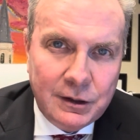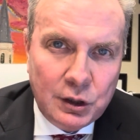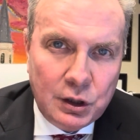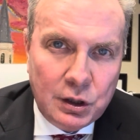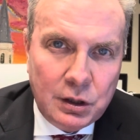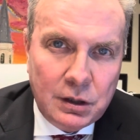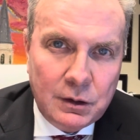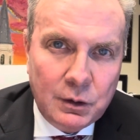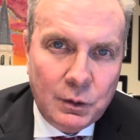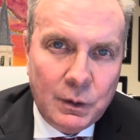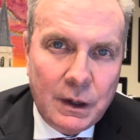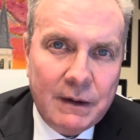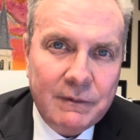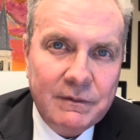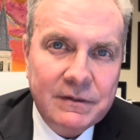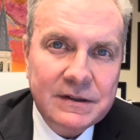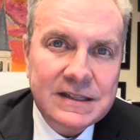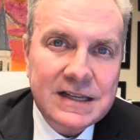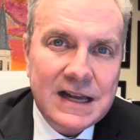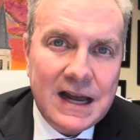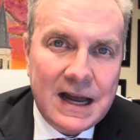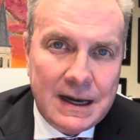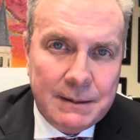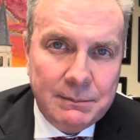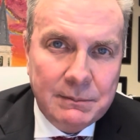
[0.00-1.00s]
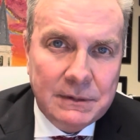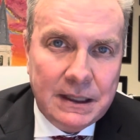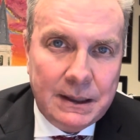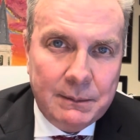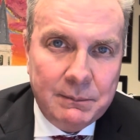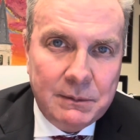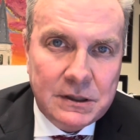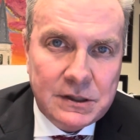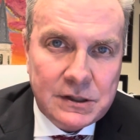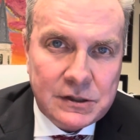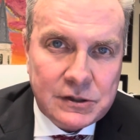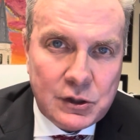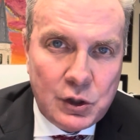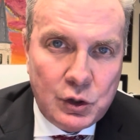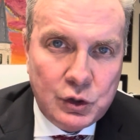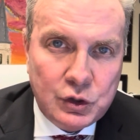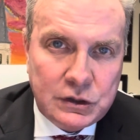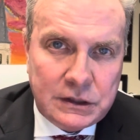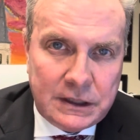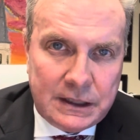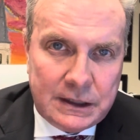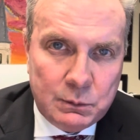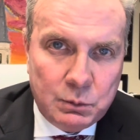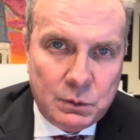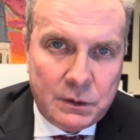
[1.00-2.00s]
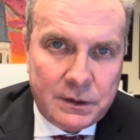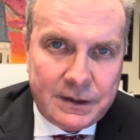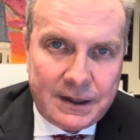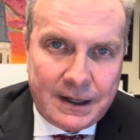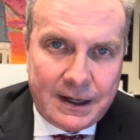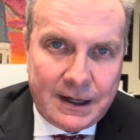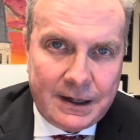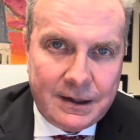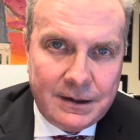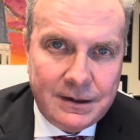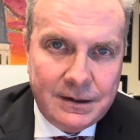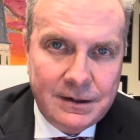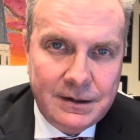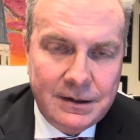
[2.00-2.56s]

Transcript: You have a time limit associated with that.